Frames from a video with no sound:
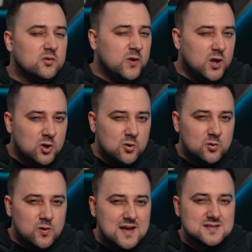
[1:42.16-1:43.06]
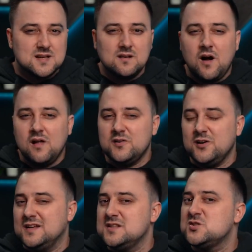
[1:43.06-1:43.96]
of hue as the color
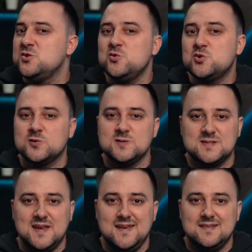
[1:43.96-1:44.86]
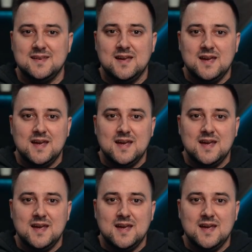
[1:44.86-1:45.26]
in its neutral state.